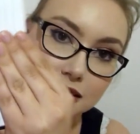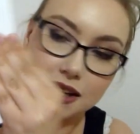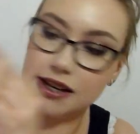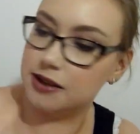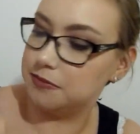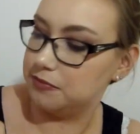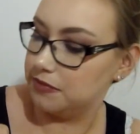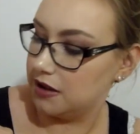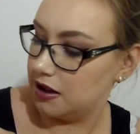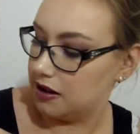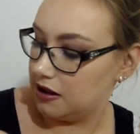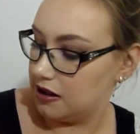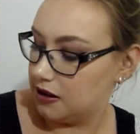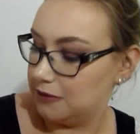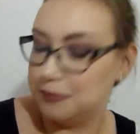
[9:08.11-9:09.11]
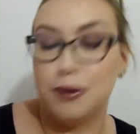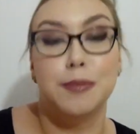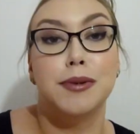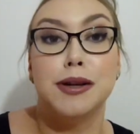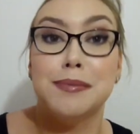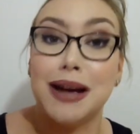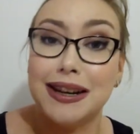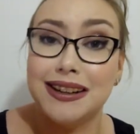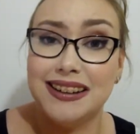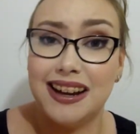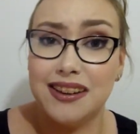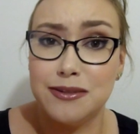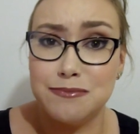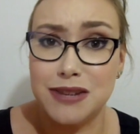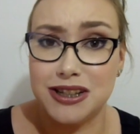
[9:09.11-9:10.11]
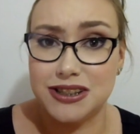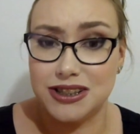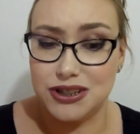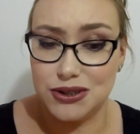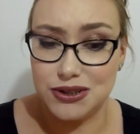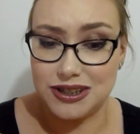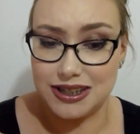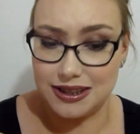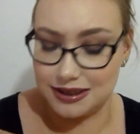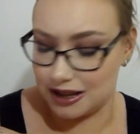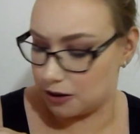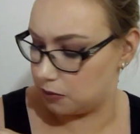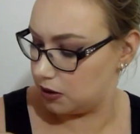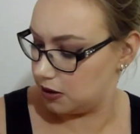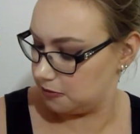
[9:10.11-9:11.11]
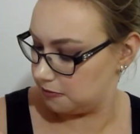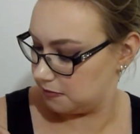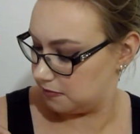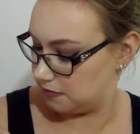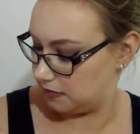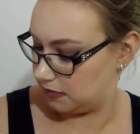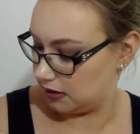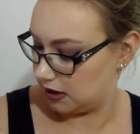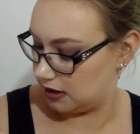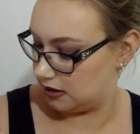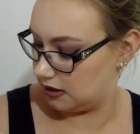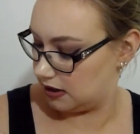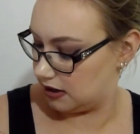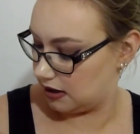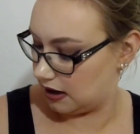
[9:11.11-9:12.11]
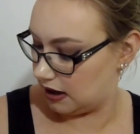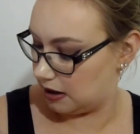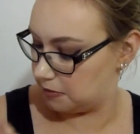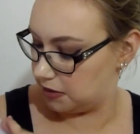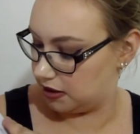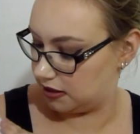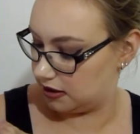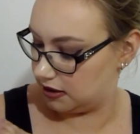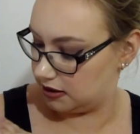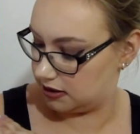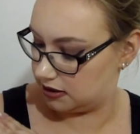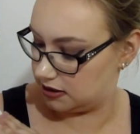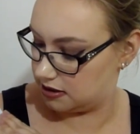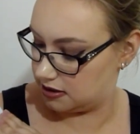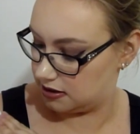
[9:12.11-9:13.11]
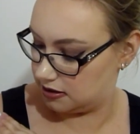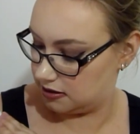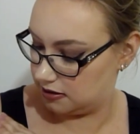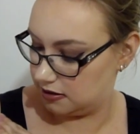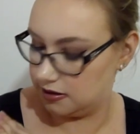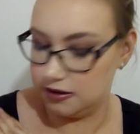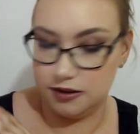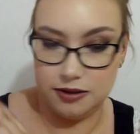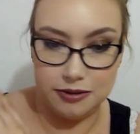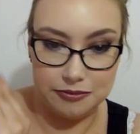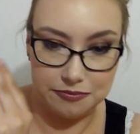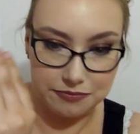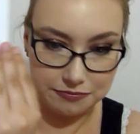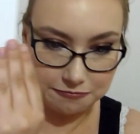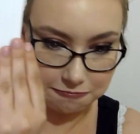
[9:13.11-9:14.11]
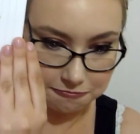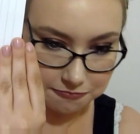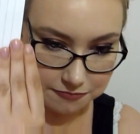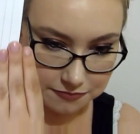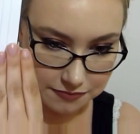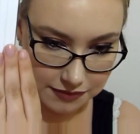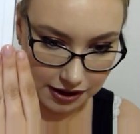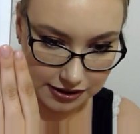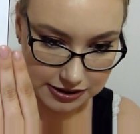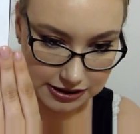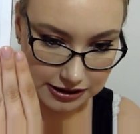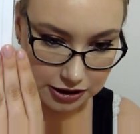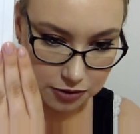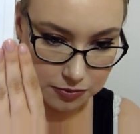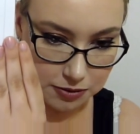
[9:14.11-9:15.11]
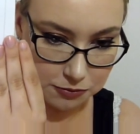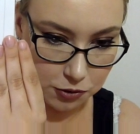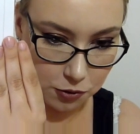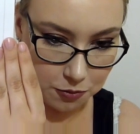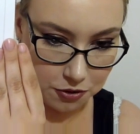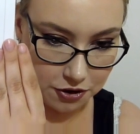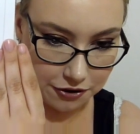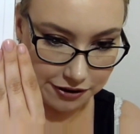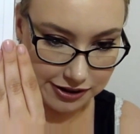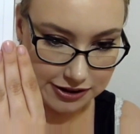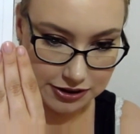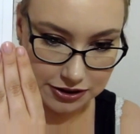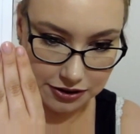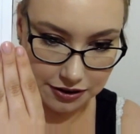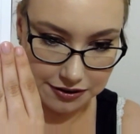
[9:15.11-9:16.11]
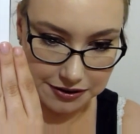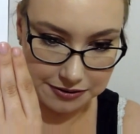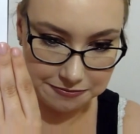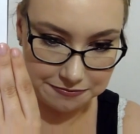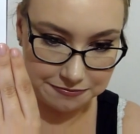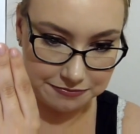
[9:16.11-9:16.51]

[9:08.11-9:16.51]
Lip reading: there. Probably about another month's use in that one. And then Amethyst has a little bit more progress to go,